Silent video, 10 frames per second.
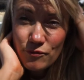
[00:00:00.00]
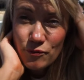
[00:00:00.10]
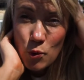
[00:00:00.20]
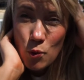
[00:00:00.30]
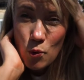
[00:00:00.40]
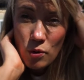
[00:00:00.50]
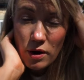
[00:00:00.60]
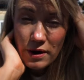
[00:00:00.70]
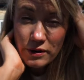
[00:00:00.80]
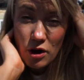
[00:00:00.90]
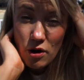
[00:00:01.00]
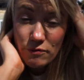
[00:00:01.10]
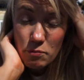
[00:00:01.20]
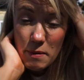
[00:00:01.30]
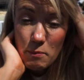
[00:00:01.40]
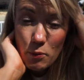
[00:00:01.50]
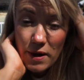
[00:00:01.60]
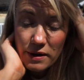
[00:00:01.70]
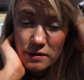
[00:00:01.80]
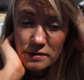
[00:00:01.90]
Or I can't even remember
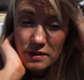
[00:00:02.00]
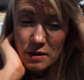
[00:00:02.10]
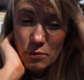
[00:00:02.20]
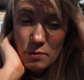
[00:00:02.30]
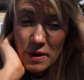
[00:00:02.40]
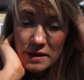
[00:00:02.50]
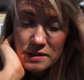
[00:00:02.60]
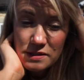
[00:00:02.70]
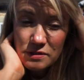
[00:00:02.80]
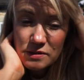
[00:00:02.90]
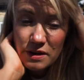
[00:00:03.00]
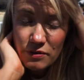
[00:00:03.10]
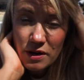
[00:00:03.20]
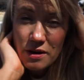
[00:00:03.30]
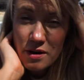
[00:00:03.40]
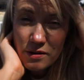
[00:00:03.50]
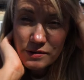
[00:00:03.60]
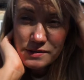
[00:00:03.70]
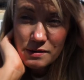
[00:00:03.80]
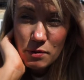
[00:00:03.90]
when. I think we went to Devon
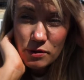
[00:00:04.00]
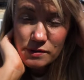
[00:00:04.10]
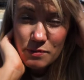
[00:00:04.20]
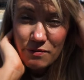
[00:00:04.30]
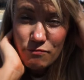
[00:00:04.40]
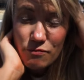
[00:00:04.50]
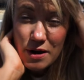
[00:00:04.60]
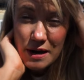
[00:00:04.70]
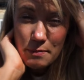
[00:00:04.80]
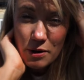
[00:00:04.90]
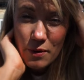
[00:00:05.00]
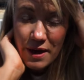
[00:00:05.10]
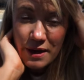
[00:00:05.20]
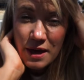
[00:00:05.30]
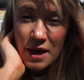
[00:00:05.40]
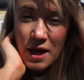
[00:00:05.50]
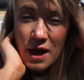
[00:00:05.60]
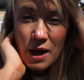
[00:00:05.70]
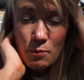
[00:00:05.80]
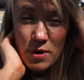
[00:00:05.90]
last summer, so we haven't really been away.
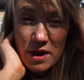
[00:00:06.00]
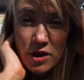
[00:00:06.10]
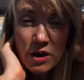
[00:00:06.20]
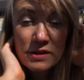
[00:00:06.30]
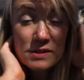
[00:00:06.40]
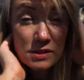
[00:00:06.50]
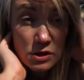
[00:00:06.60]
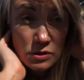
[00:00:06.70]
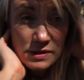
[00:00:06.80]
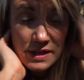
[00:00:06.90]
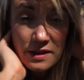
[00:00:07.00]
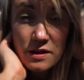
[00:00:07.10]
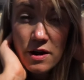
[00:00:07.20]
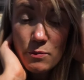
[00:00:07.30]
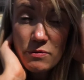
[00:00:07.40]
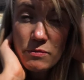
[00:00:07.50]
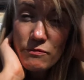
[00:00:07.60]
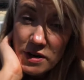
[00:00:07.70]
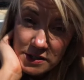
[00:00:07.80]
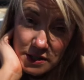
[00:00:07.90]
And we are going to stay the night. We've been
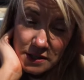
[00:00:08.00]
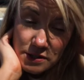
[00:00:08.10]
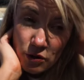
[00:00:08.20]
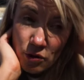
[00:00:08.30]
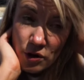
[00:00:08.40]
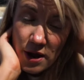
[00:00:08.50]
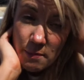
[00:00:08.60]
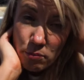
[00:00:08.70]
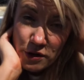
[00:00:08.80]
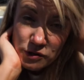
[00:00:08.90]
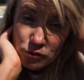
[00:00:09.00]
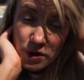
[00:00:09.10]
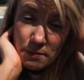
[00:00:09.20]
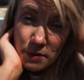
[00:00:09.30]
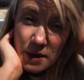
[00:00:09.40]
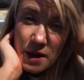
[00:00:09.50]
invited on a press trip